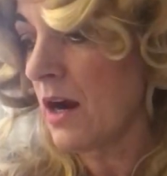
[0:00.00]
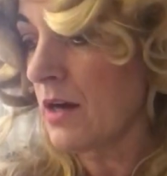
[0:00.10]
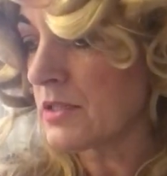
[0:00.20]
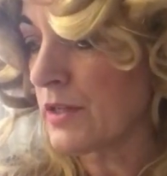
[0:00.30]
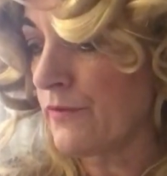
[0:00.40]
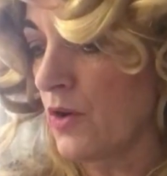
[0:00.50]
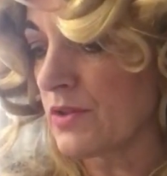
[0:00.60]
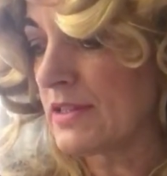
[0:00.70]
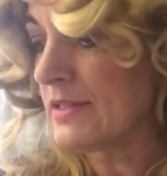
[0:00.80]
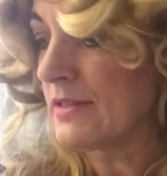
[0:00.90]
Arctic
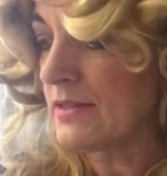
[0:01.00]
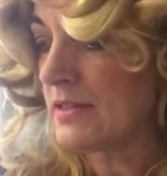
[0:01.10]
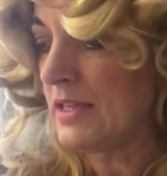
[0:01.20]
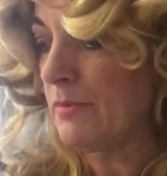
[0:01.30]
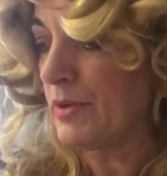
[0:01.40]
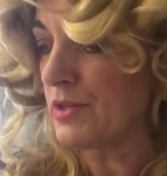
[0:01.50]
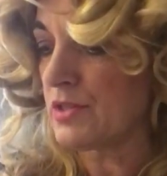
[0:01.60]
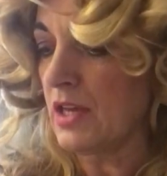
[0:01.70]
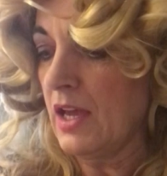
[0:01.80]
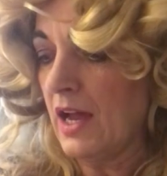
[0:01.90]
foxes and
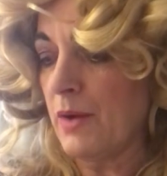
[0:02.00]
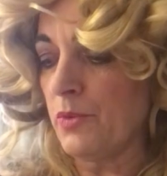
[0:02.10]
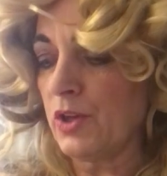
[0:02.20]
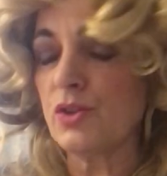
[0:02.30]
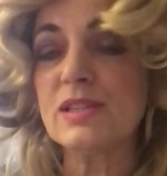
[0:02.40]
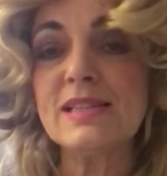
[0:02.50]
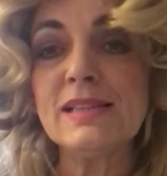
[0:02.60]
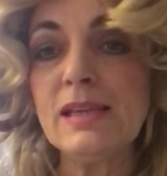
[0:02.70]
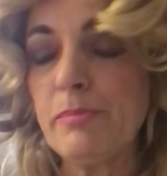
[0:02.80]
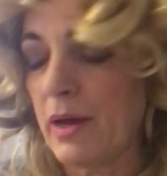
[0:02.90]
seabirds, and we could
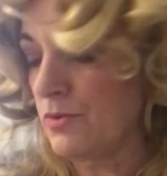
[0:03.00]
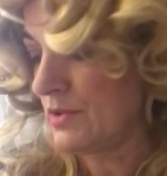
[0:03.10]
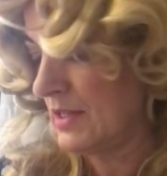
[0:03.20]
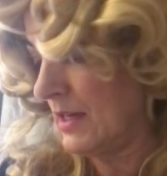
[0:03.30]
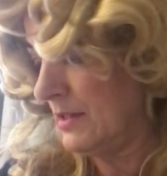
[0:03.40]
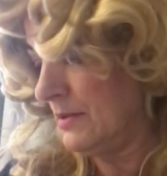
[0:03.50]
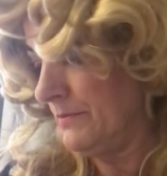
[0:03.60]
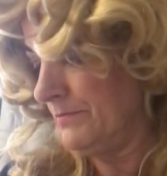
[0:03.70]
sleep outside."